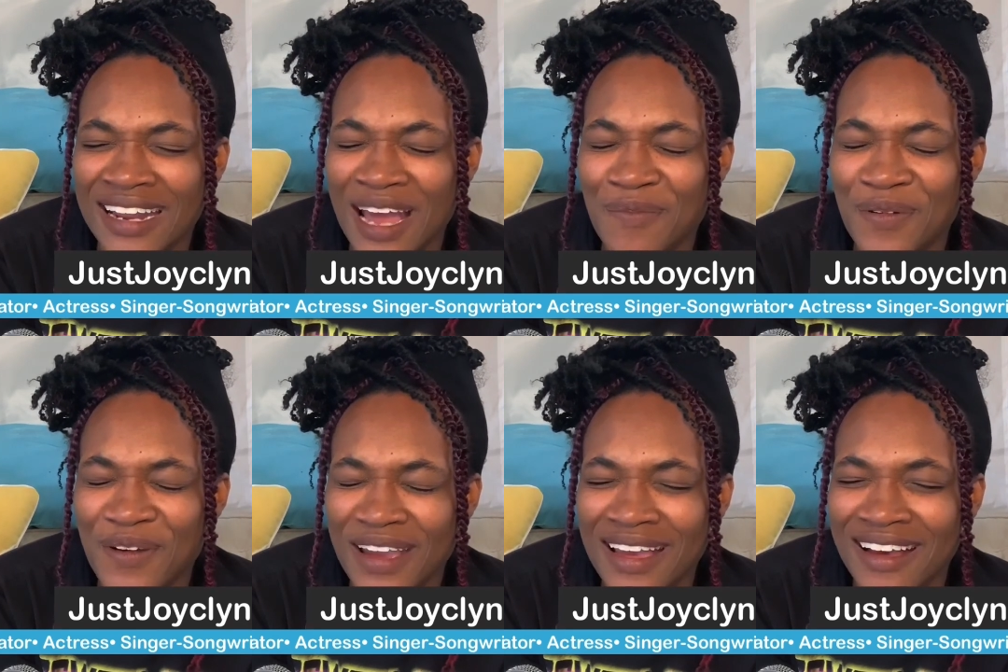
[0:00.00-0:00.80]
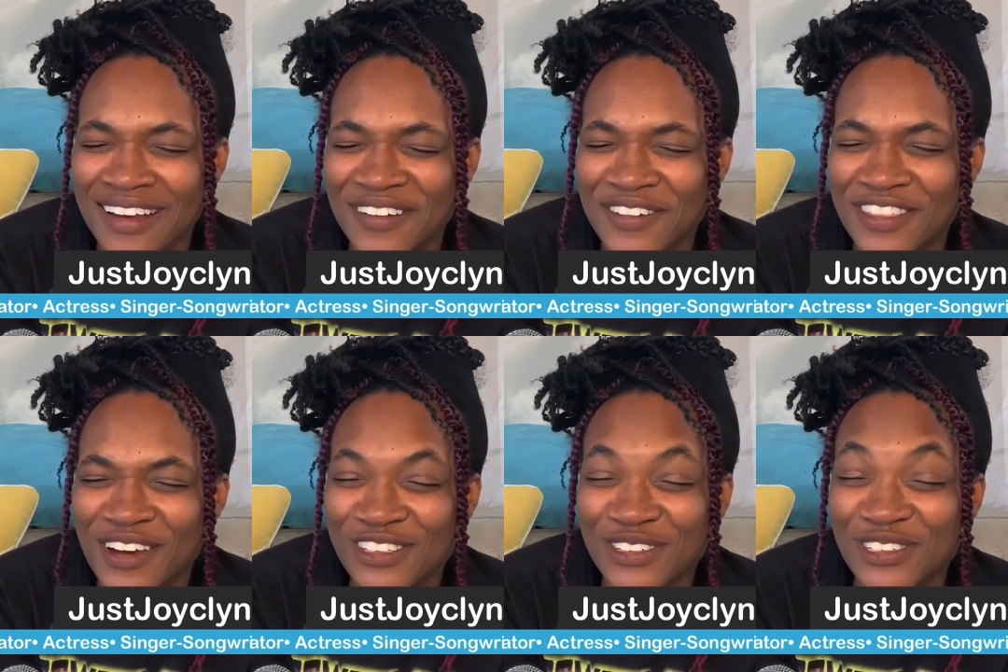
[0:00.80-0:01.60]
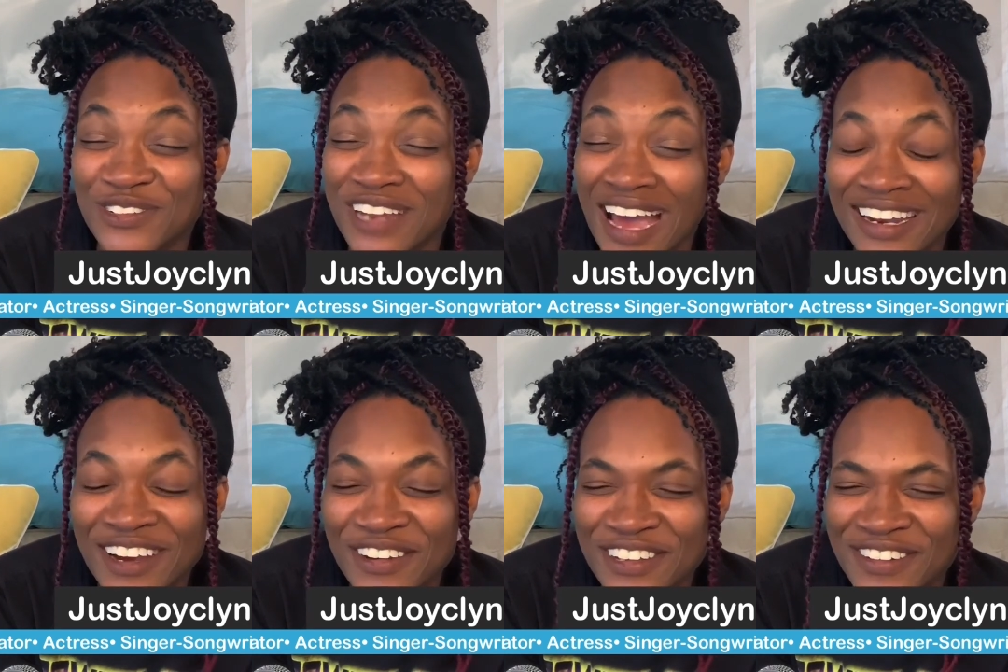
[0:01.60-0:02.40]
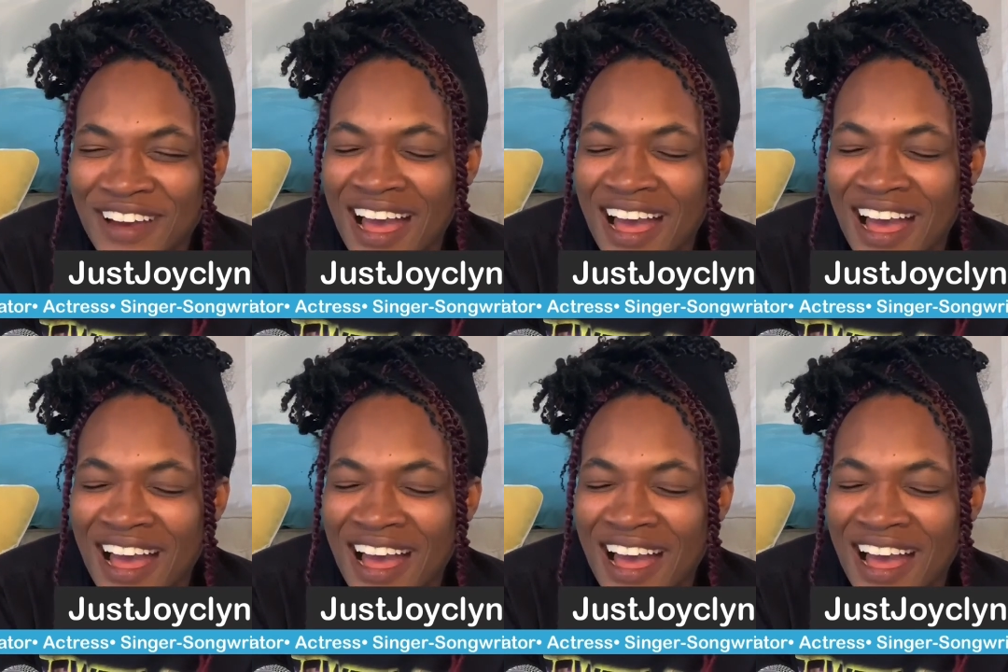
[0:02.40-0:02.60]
And I pray uh, for those who do not know you,